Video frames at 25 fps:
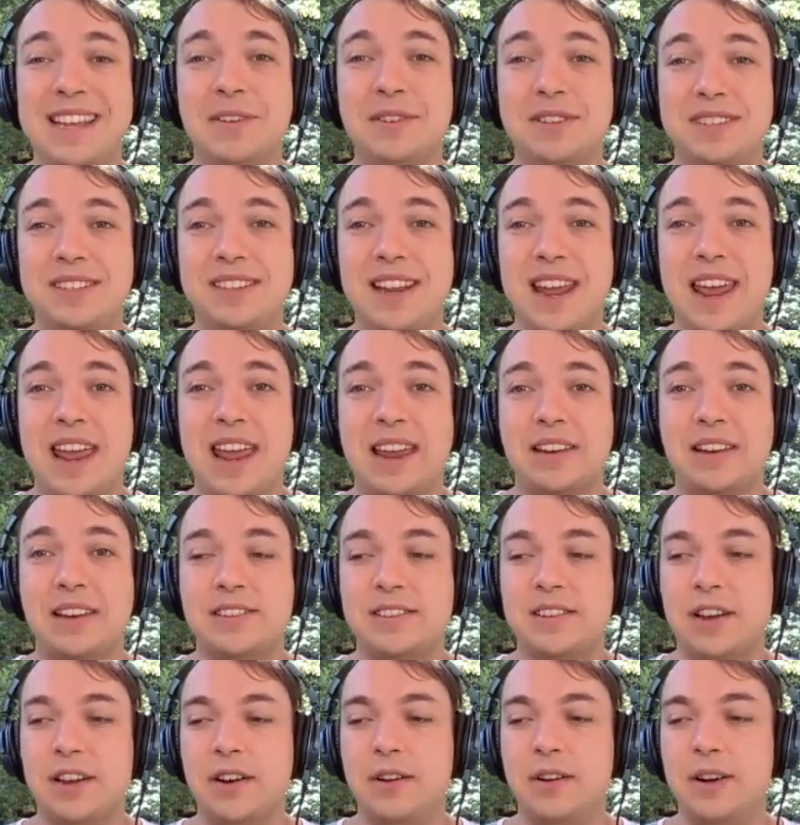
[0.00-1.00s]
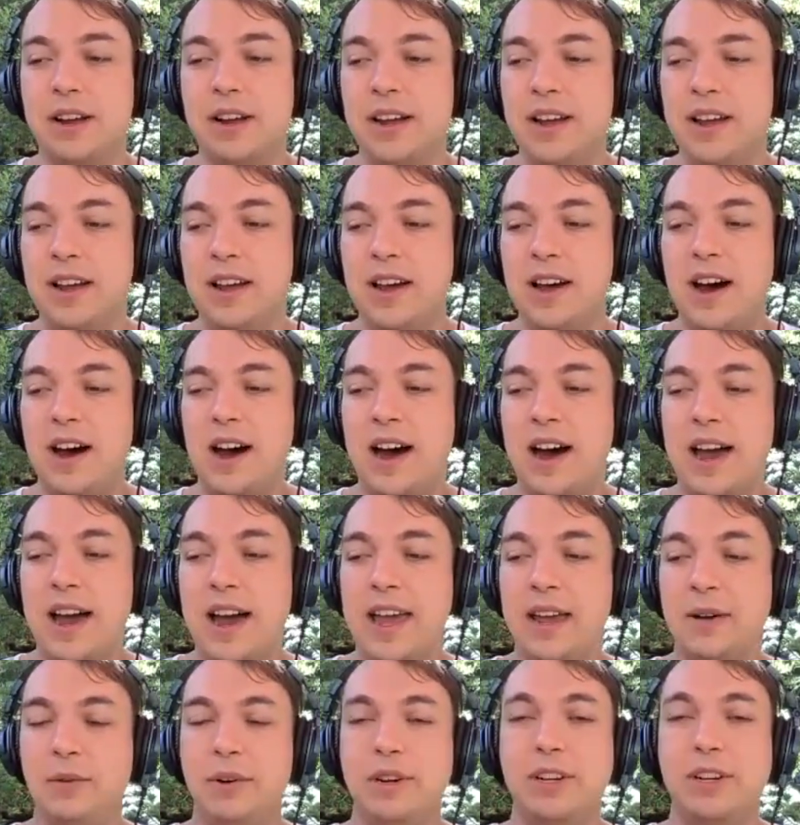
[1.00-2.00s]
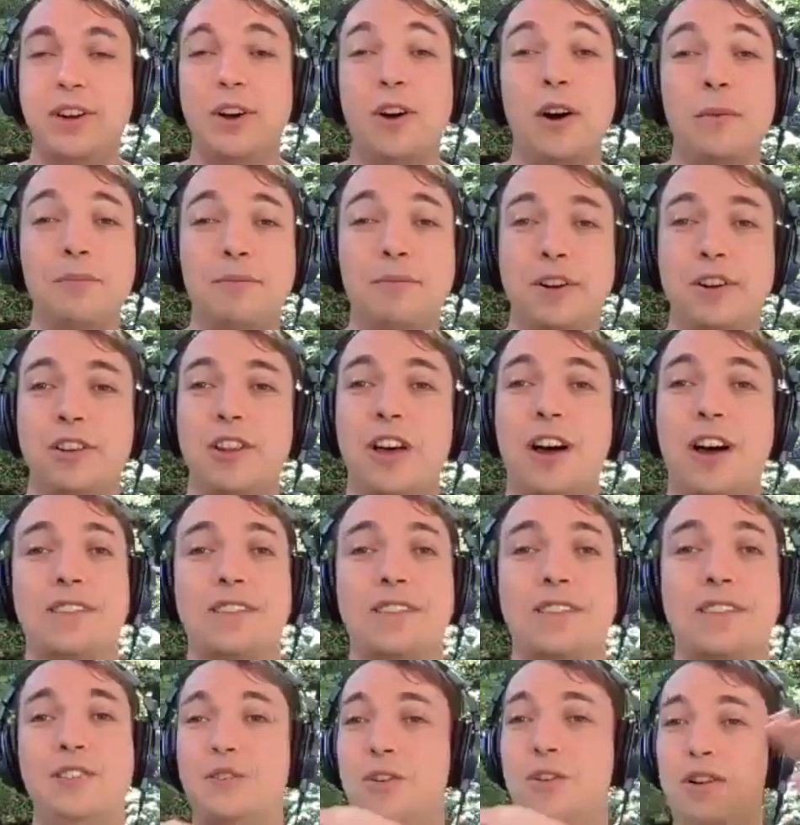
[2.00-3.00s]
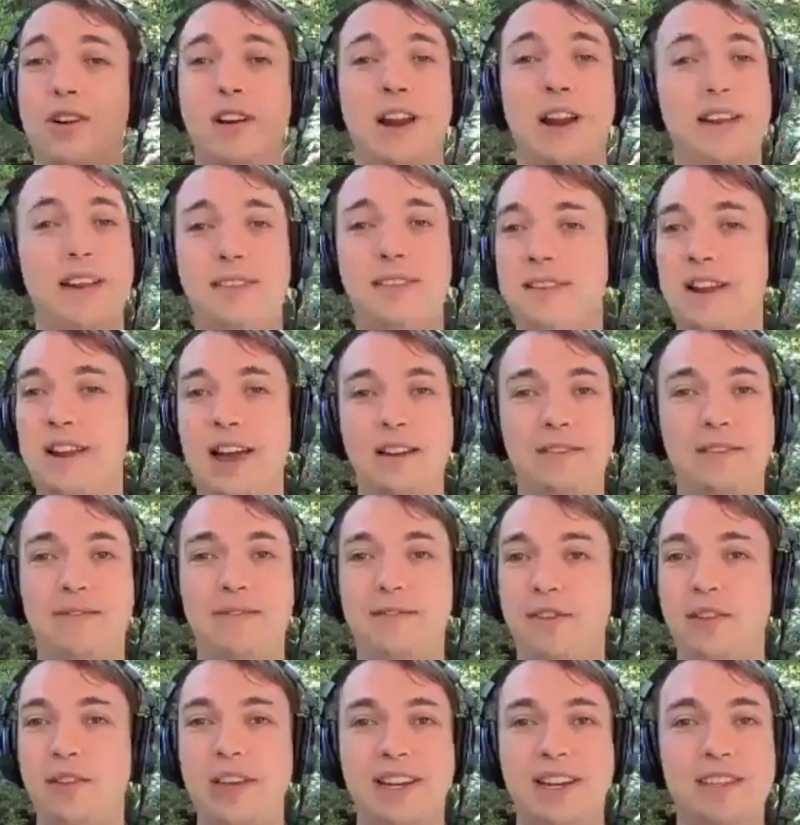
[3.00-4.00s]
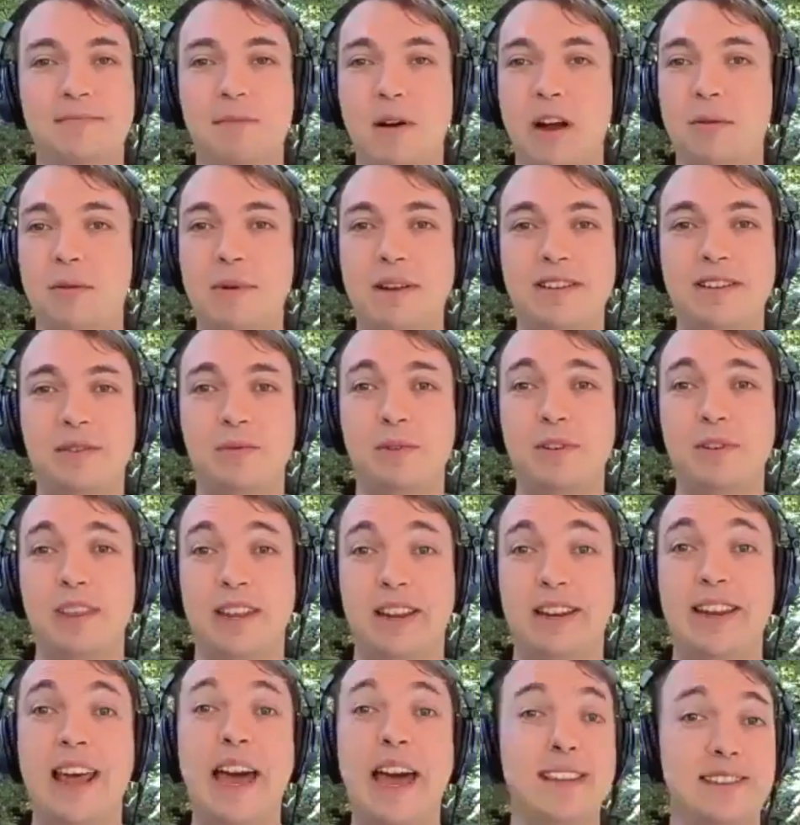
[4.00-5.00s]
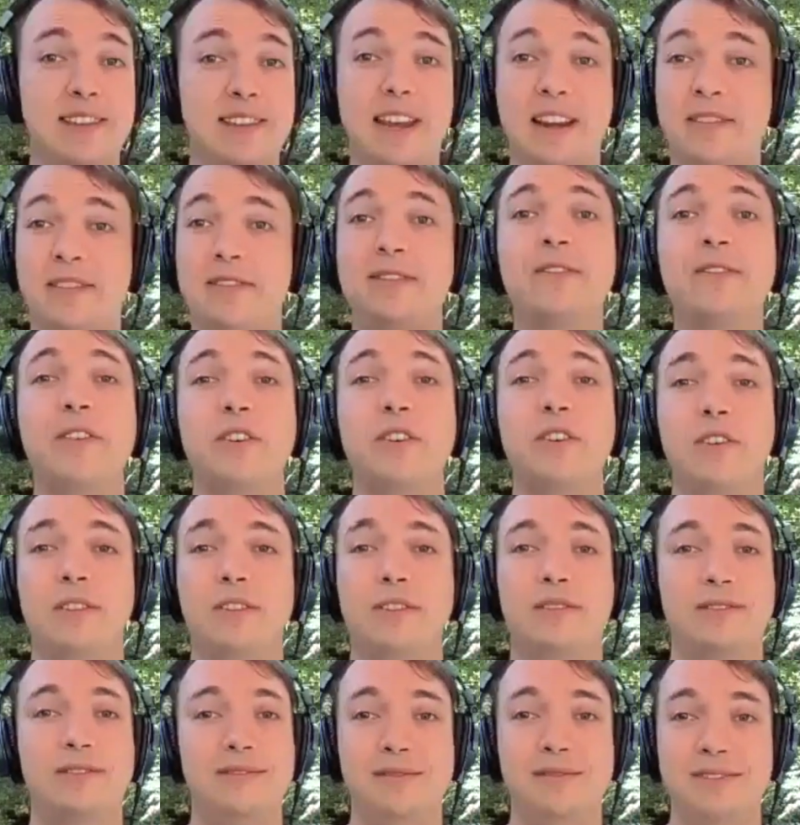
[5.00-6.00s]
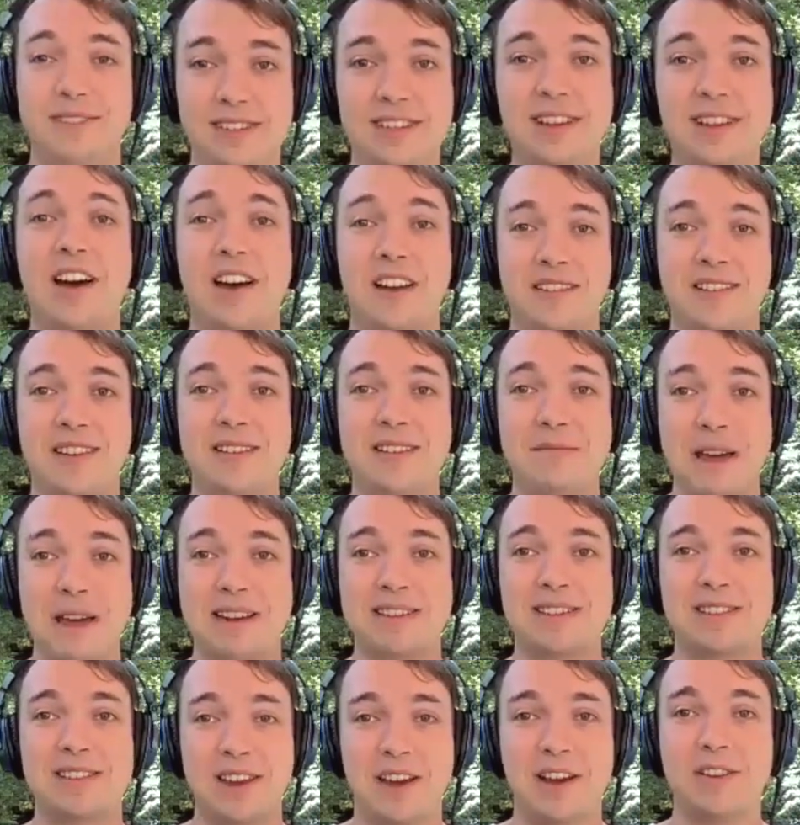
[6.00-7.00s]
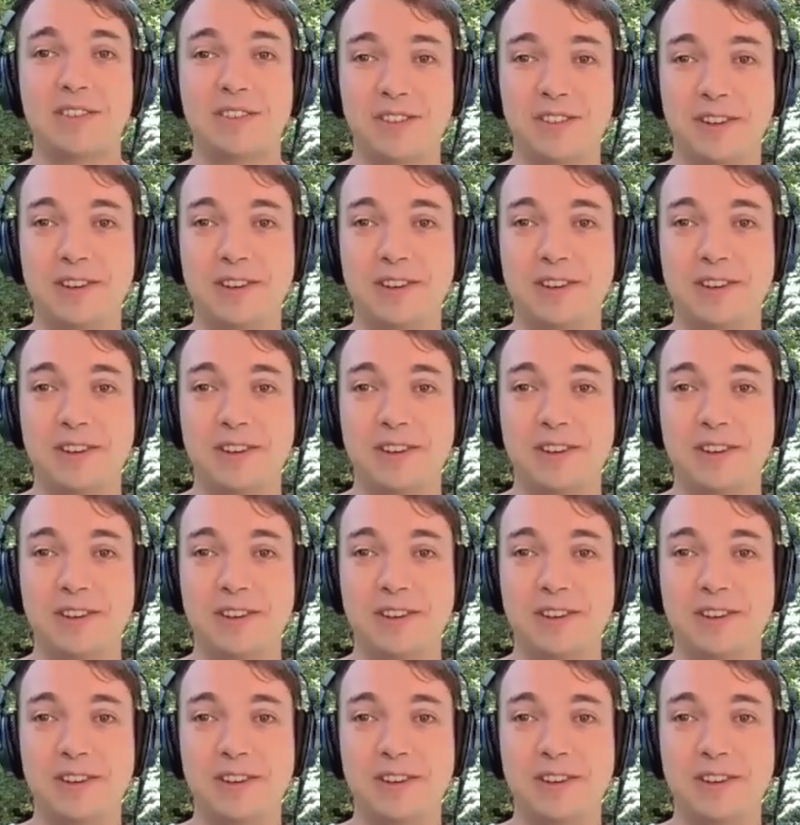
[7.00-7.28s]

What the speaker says: I was staying. So I would go up there and lock the door, and I fully experimented with it, and that's like full sun in Mexico. So I